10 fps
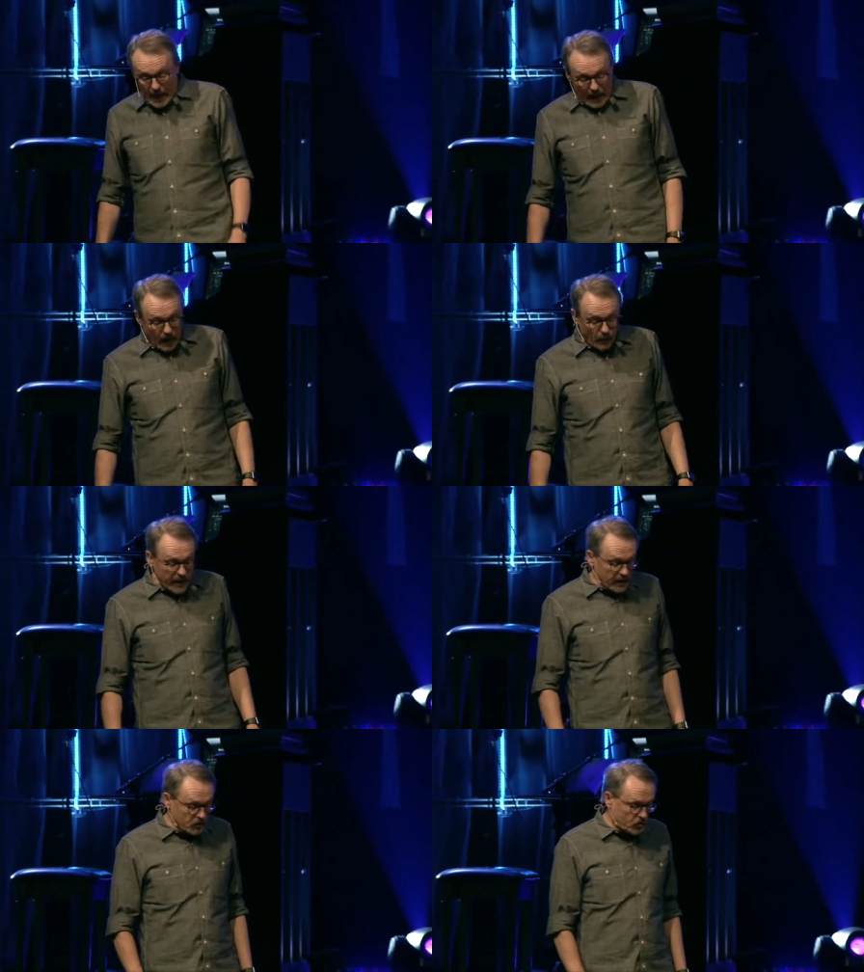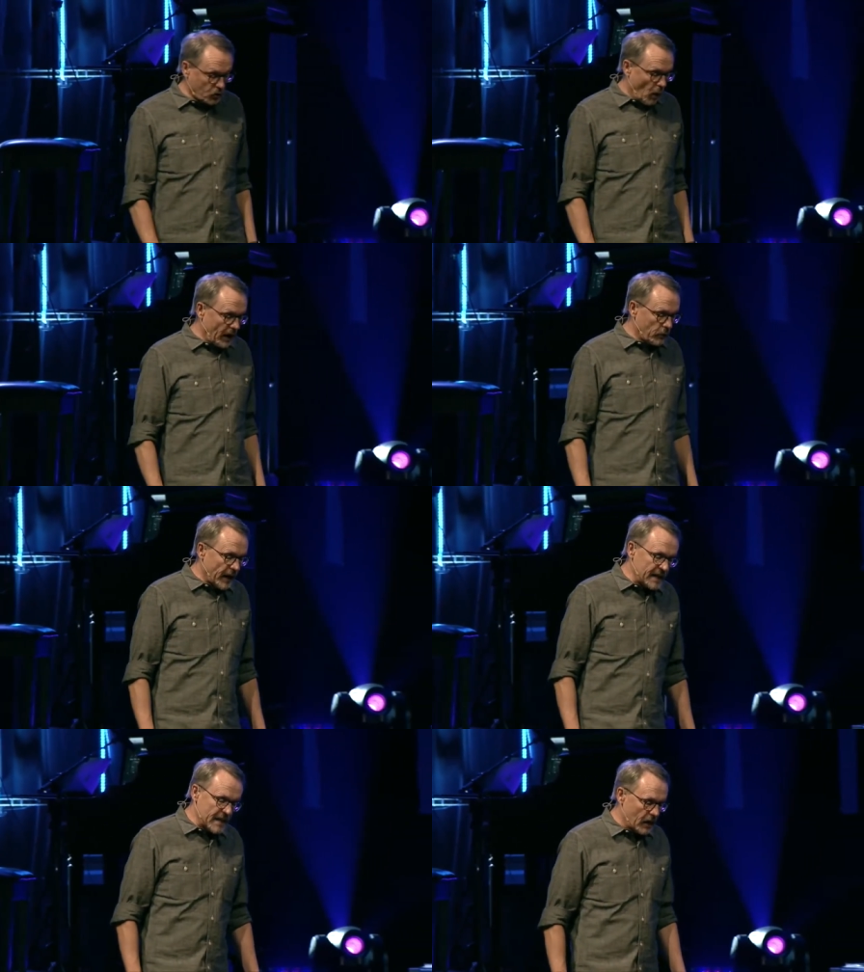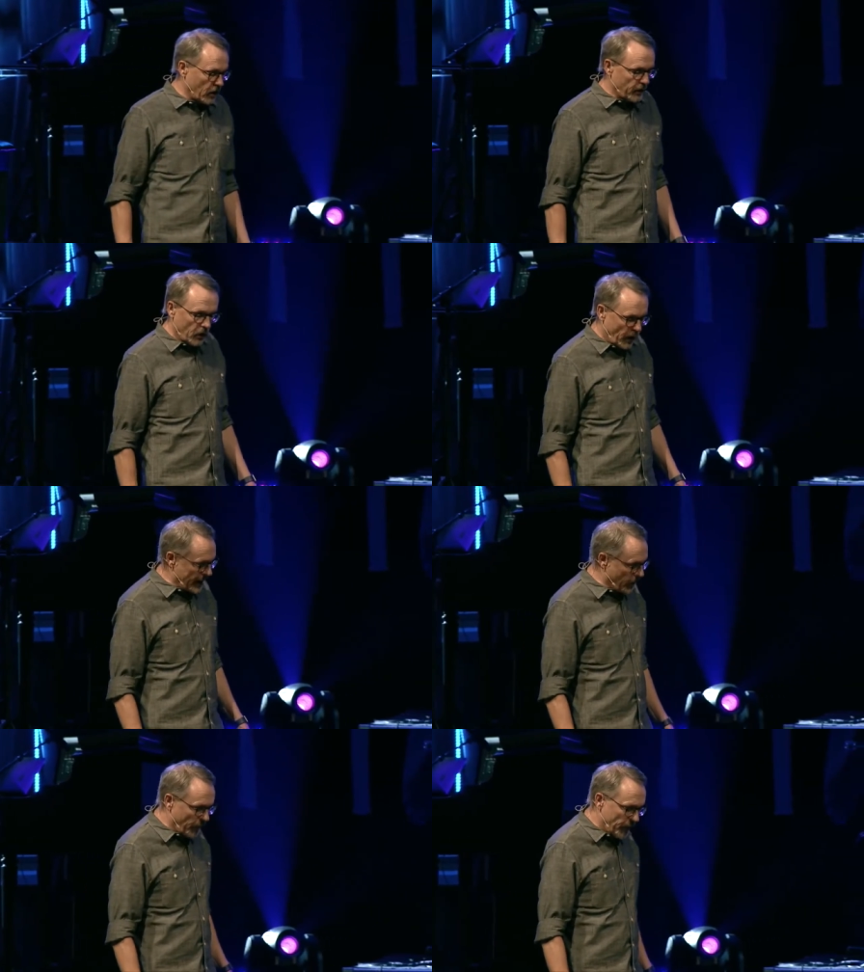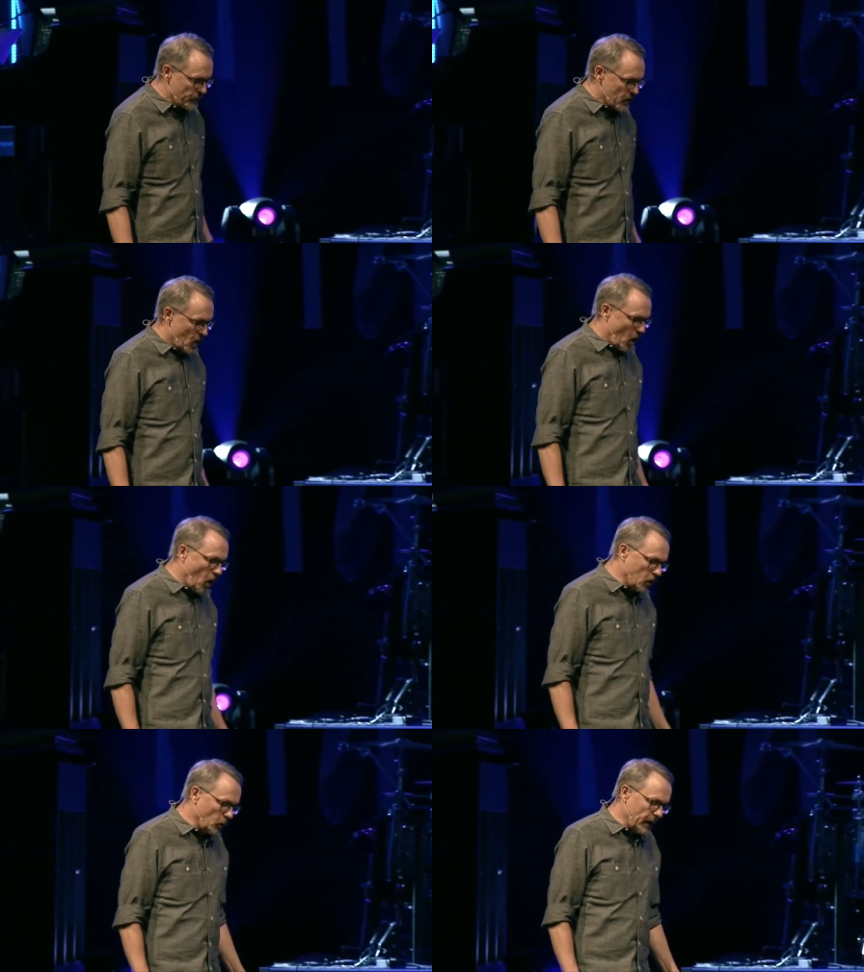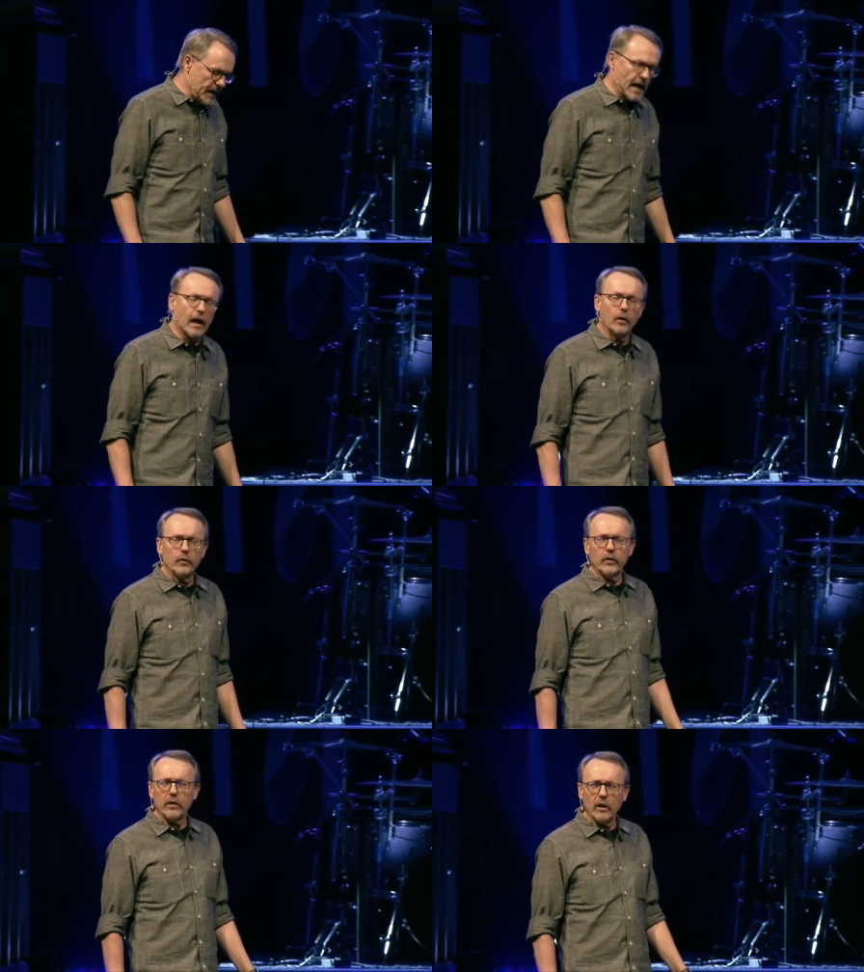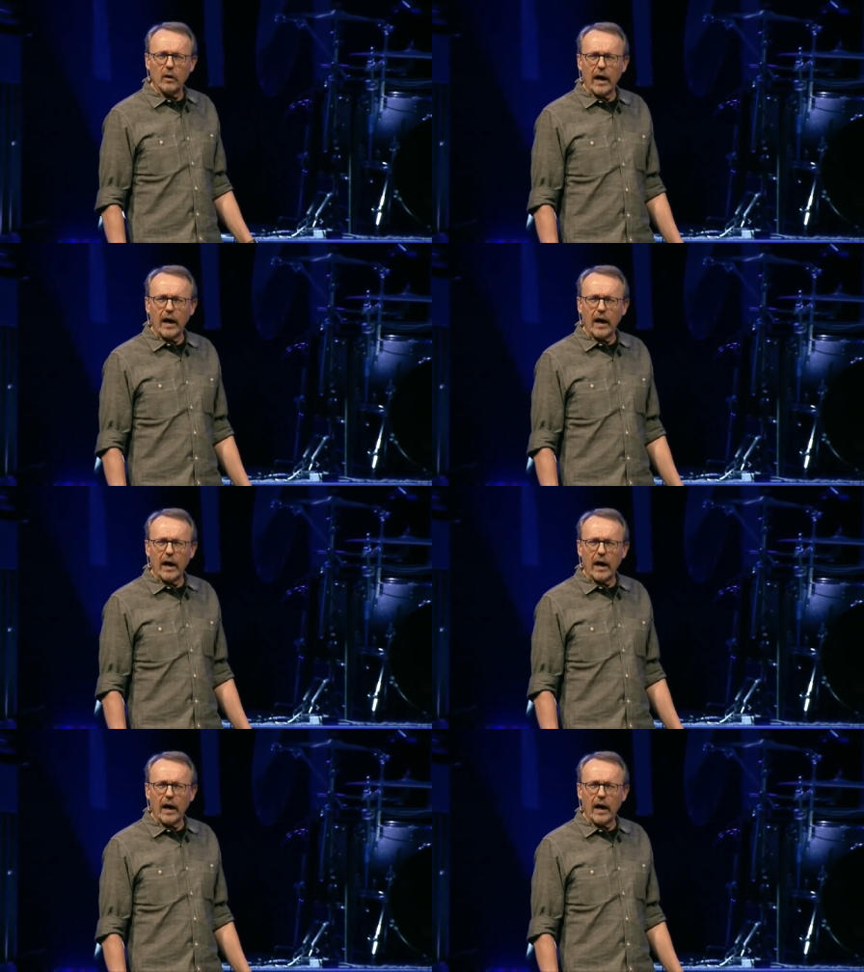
how he can squat right down on the ground, all the way down, you know.